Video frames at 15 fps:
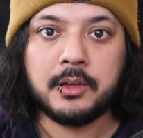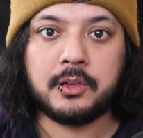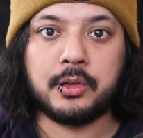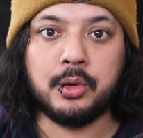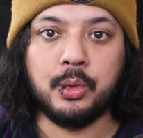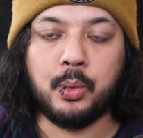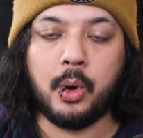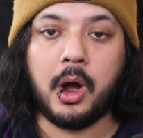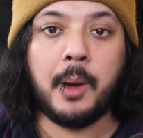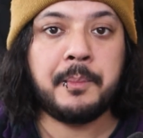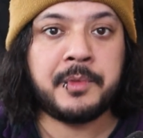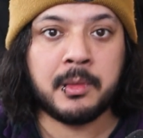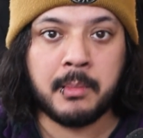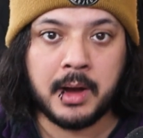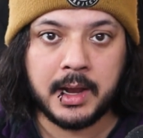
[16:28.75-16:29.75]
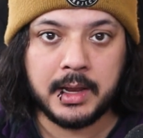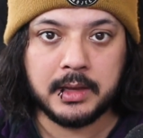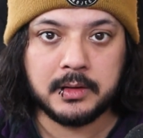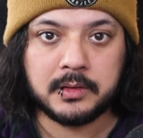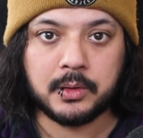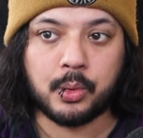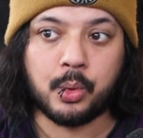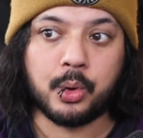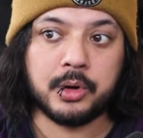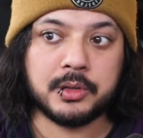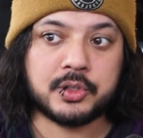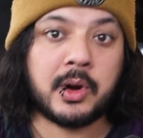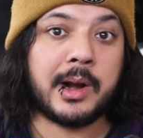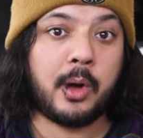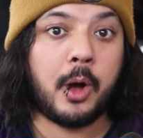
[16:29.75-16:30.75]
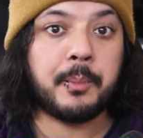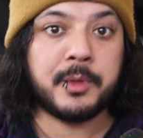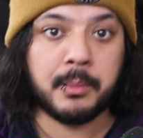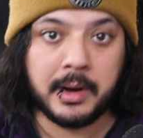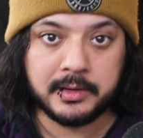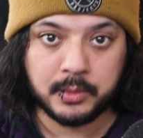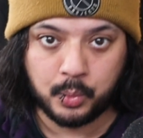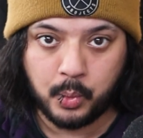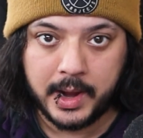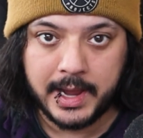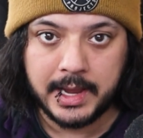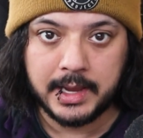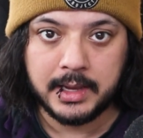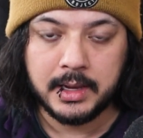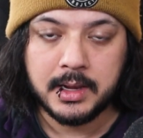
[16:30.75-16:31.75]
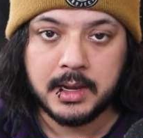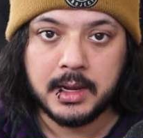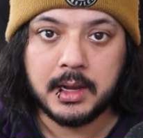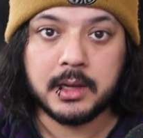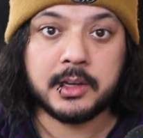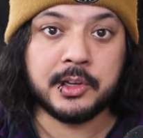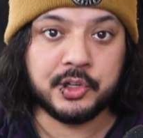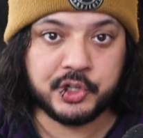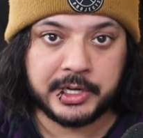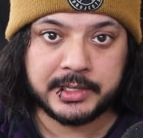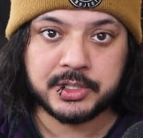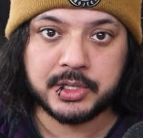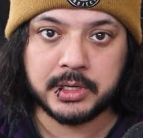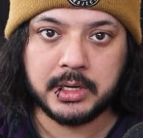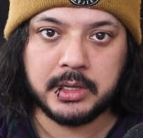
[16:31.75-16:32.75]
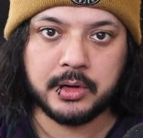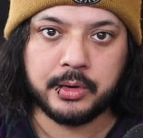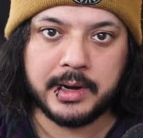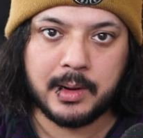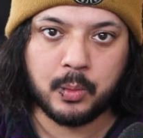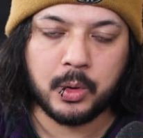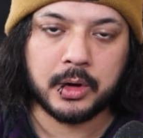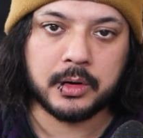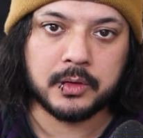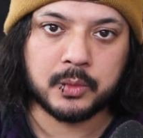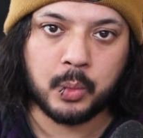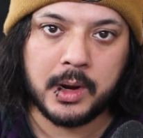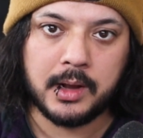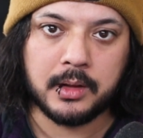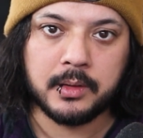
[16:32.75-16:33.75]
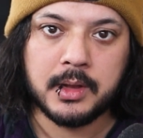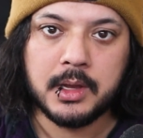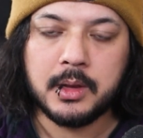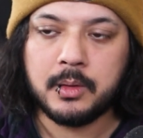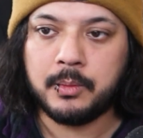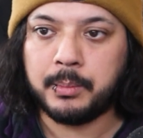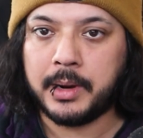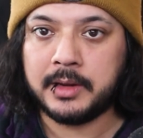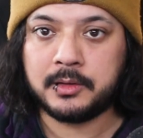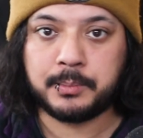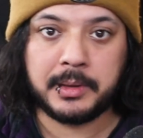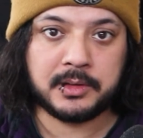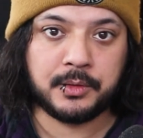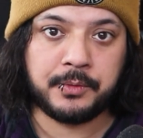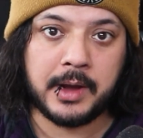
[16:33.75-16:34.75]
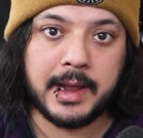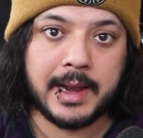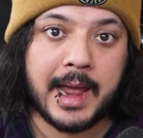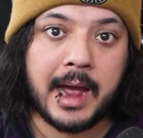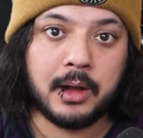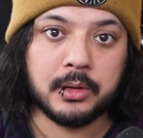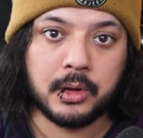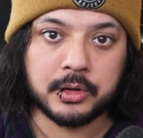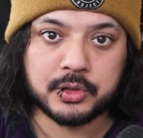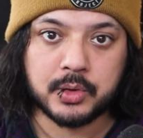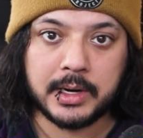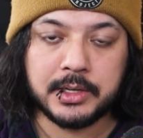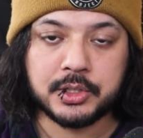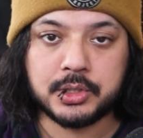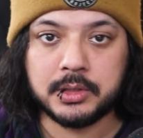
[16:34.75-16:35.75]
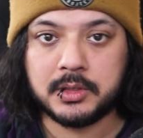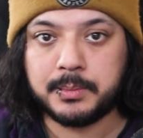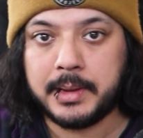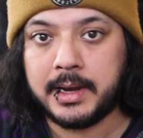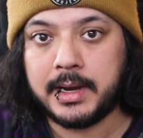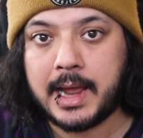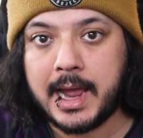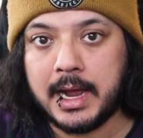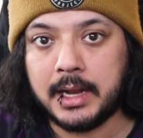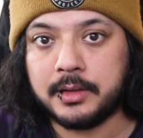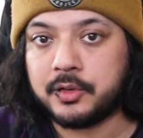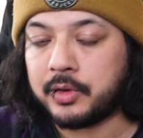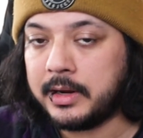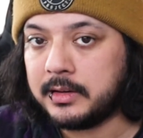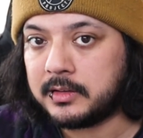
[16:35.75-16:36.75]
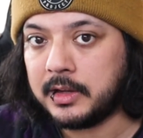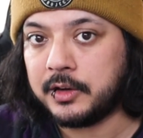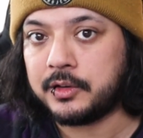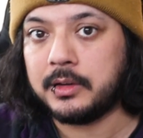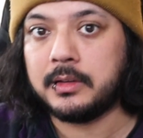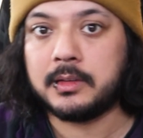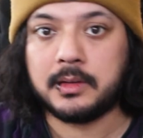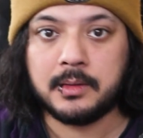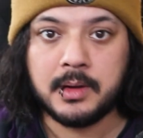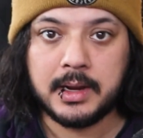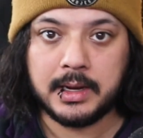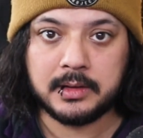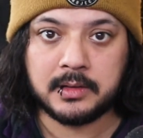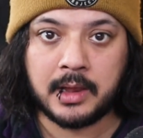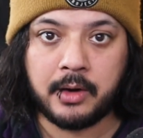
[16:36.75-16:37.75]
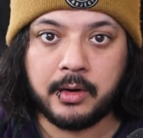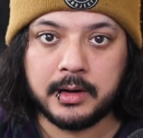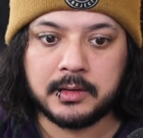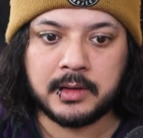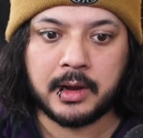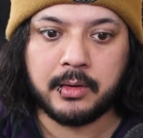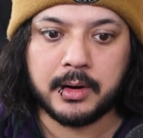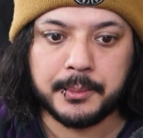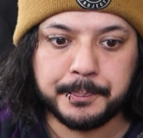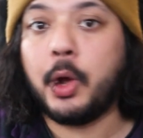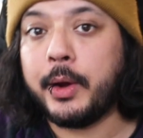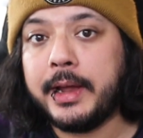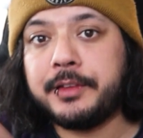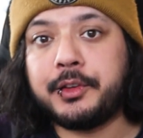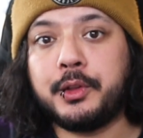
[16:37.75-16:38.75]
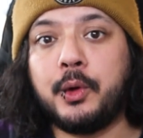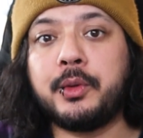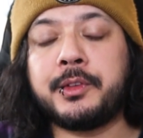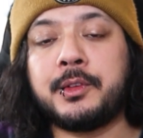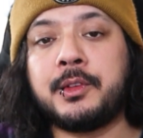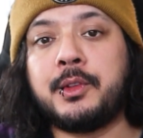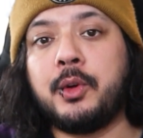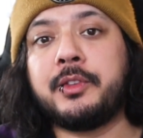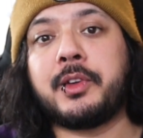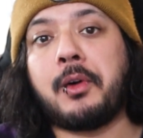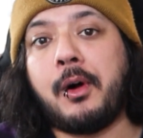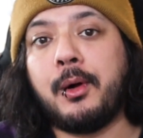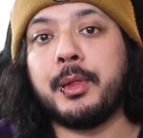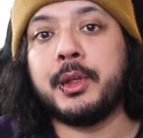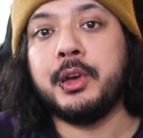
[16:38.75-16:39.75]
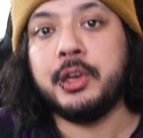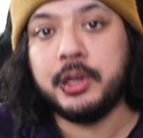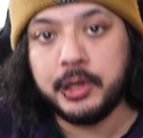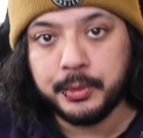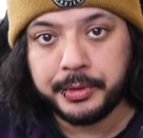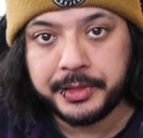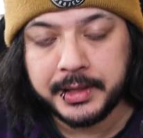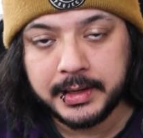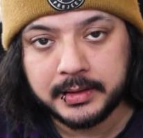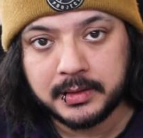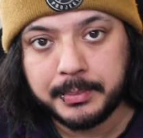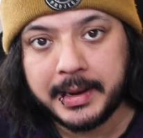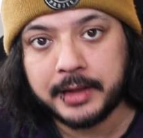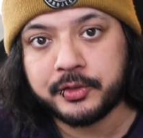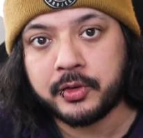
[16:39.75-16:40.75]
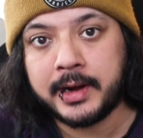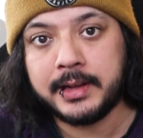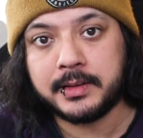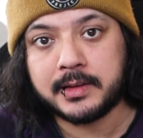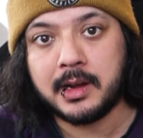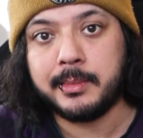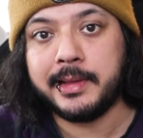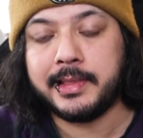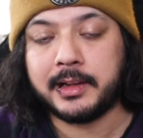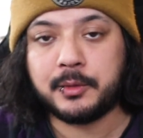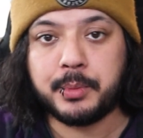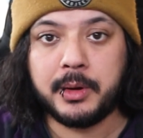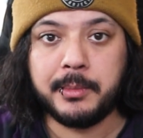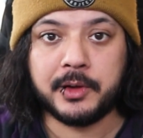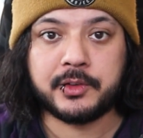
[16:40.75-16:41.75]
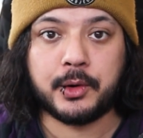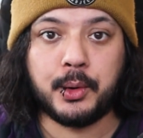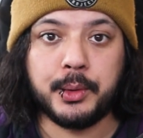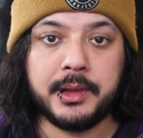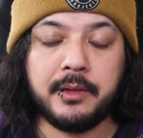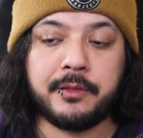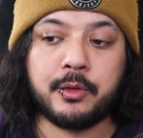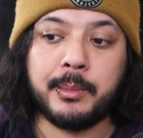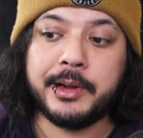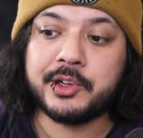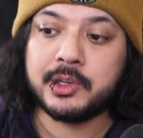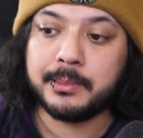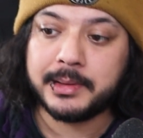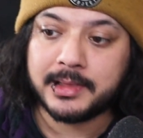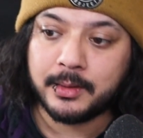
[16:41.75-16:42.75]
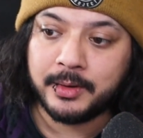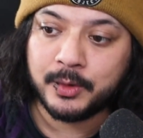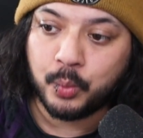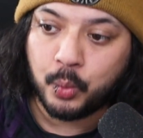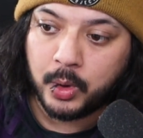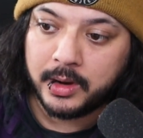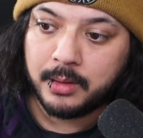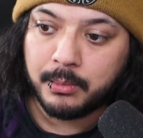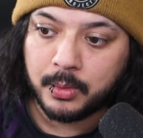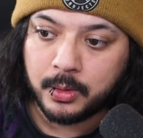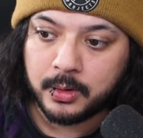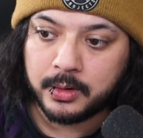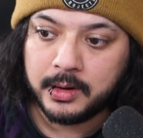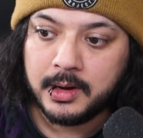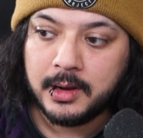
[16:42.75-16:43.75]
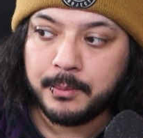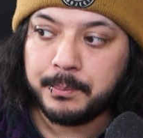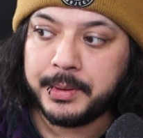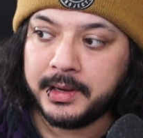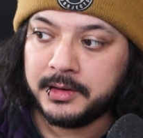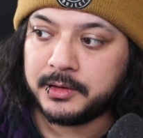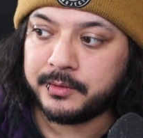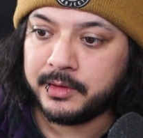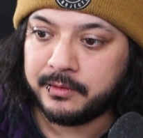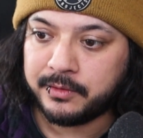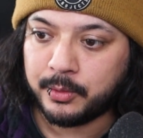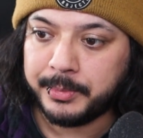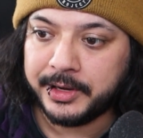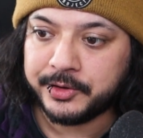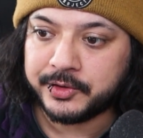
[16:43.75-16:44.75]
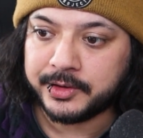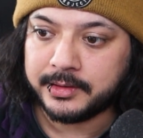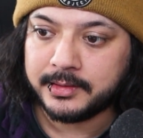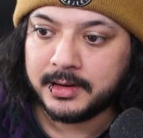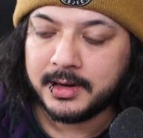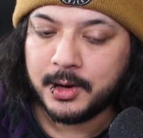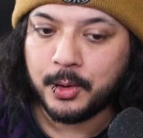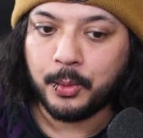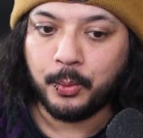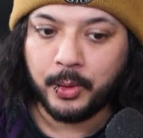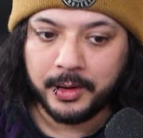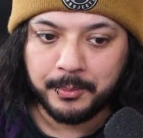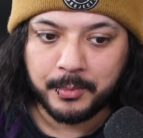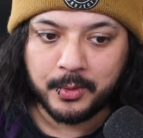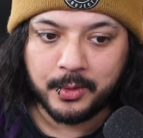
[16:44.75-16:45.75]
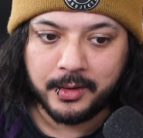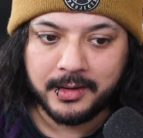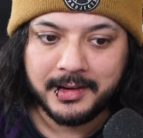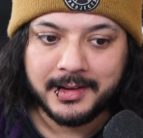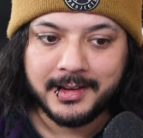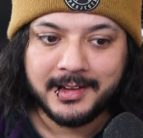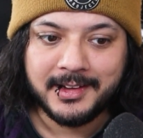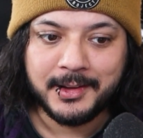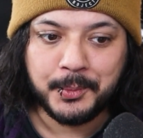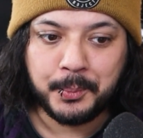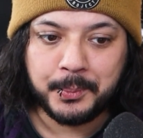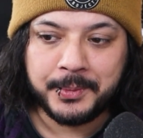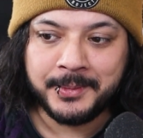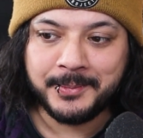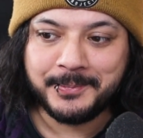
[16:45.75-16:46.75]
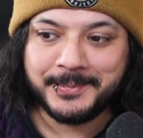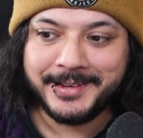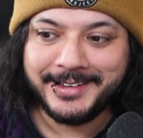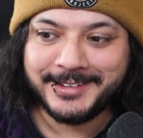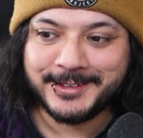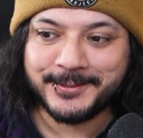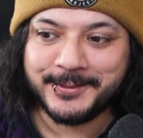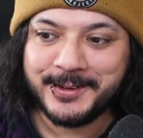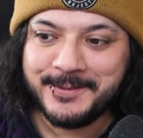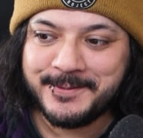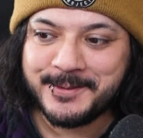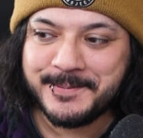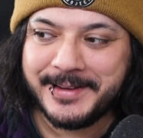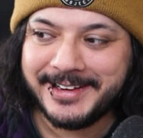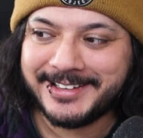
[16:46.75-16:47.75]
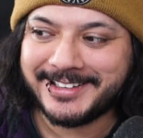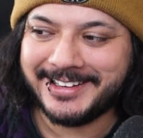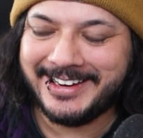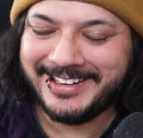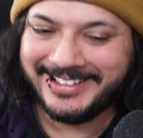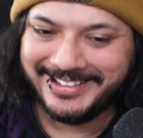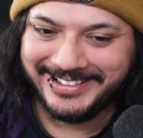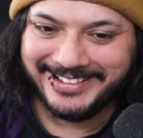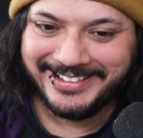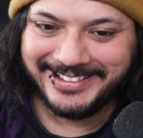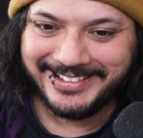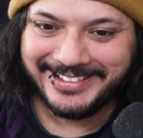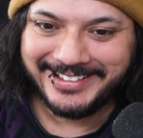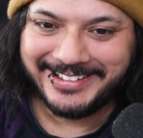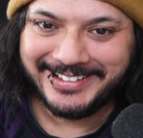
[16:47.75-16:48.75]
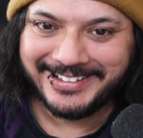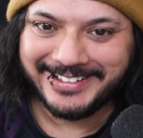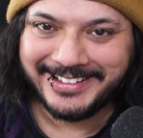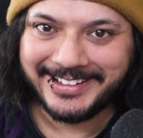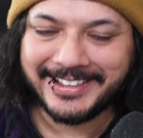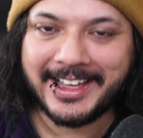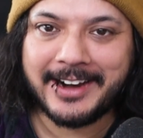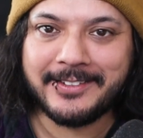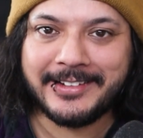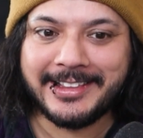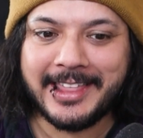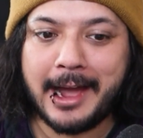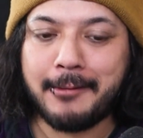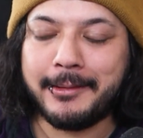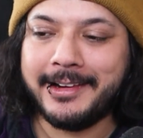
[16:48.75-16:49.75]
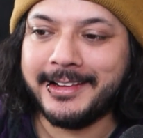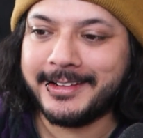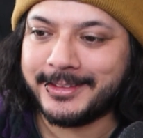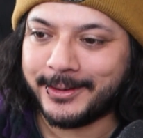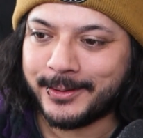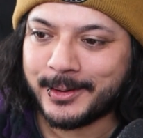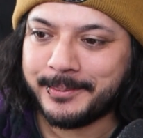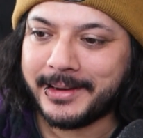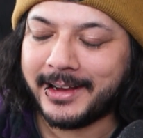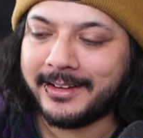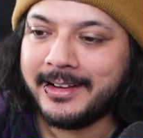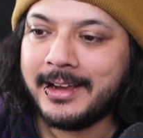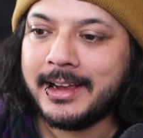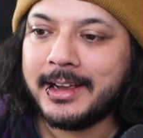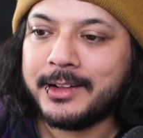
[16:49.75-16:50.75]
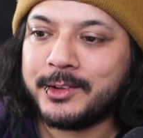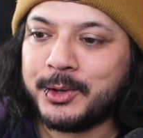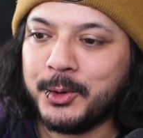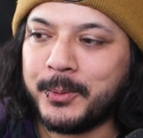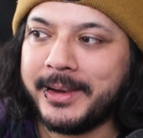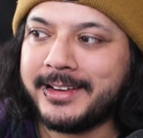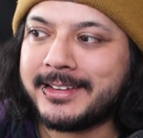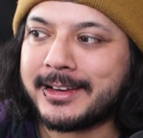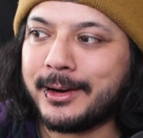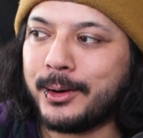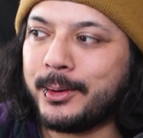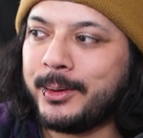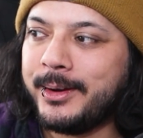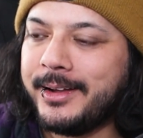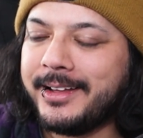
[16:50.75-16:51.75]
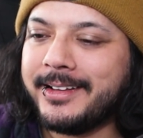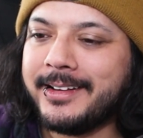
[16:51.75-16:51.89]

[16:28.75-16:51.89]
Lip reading: to optimize or try to optimize away congestion in your network as well, by specifying how long trains should spend at train stations, etc., etc. Okay, so those are all the new things about trains coming. That's pretty much all the information, but there is one more piece of information. One more piece of information that we need to talk about. 2 weeks ago,